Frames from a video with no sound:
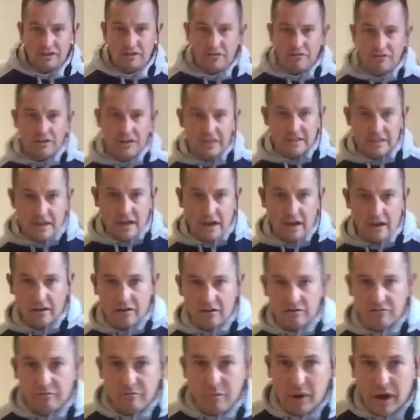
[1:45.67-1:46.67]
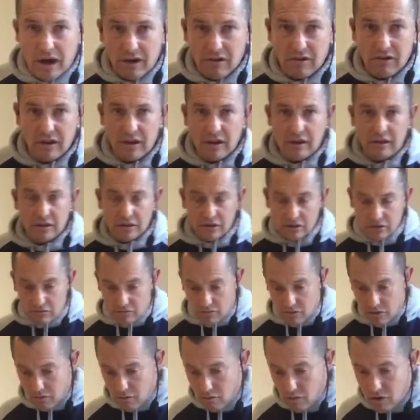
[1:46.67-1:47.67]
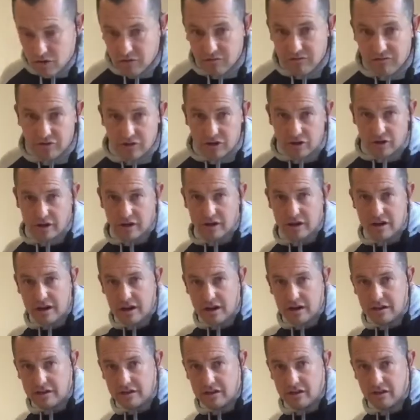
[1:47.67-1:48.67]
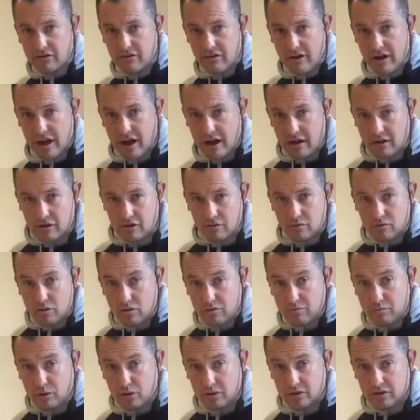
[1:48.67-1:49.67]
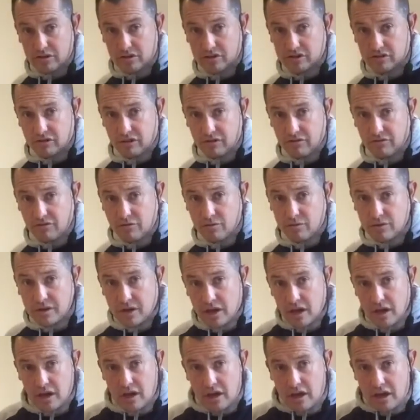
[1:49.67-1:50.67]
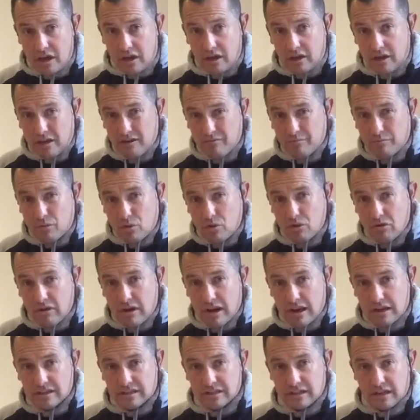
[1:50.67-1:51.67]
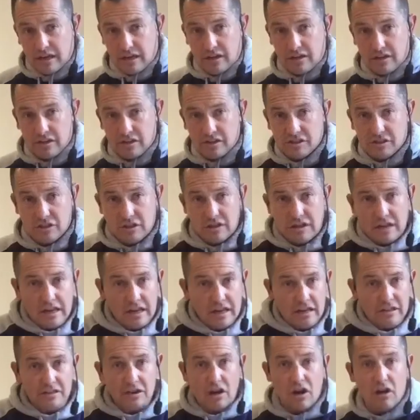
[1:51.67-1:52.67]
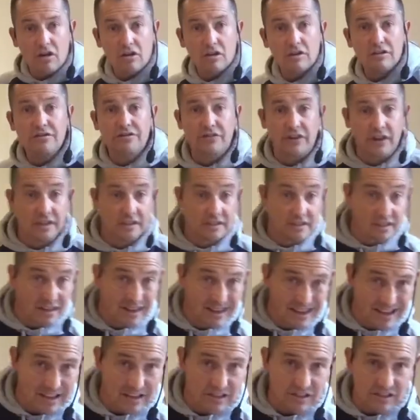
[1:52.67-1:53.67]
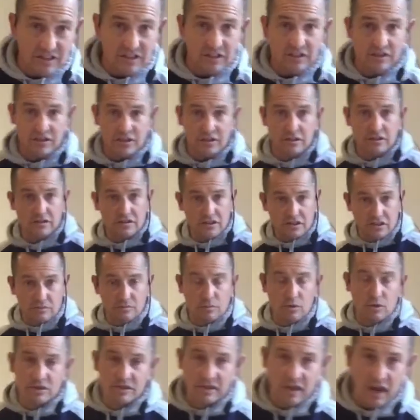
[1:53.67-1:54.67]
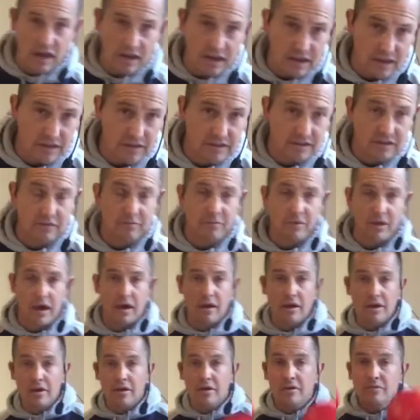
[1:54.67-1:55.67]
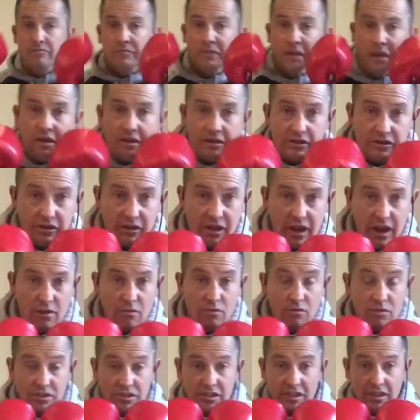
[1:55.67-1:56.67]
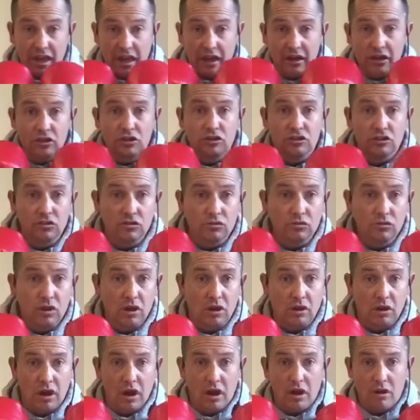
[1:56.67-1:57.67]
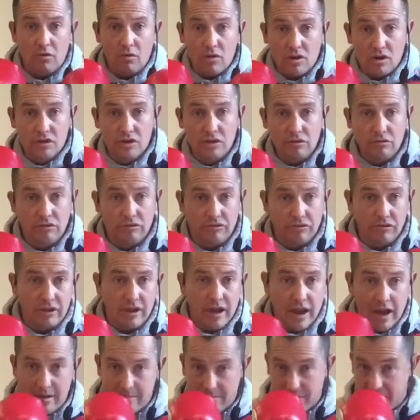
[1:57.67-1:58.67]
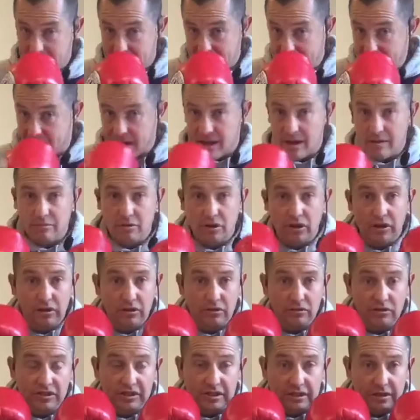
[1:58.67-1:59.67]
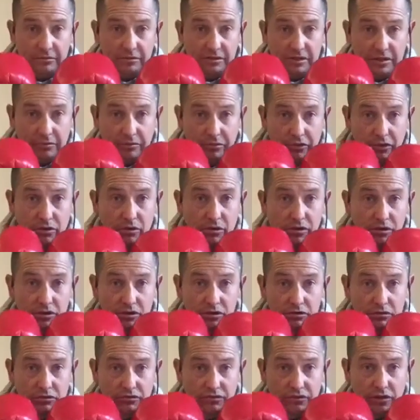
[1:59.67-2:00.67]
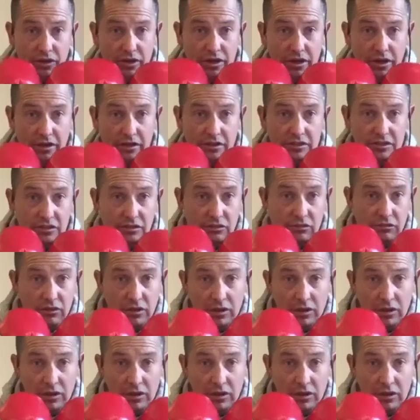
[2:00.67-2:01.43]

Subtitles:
feet kind of parallel. You don't want one foot at a 90-degree angle and one pointing straight forward. You need them more or less like this, so the knees aren't fighting against each other. It's a small technique tip, that. So now, once again, do 1, 2, 3 at me, and I'm going to go slip, slip, roll to avoid it. So